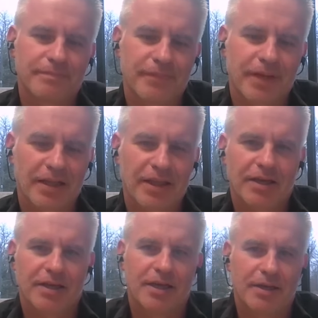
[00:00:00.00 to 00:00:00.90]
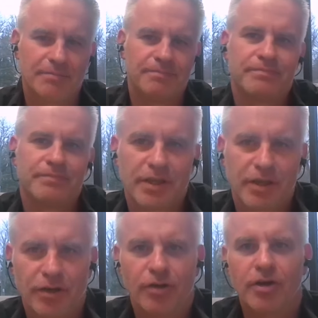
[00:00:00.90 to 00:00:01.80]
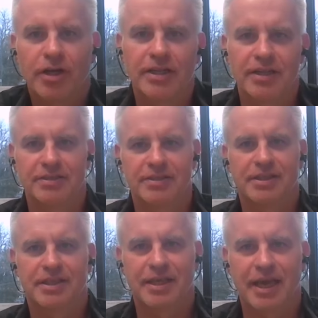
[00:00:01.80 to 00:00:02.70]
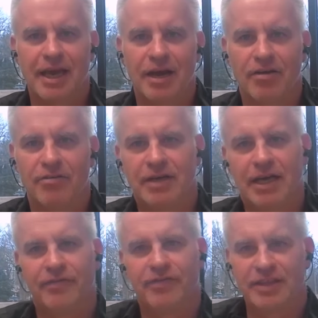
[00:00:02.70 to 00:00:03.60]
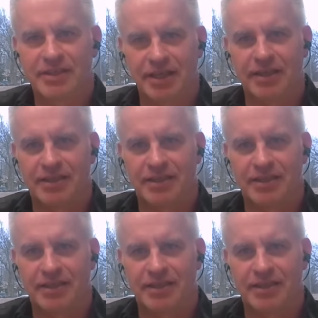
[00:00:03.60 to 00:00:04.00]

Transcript: I think you look at the scale, right, of this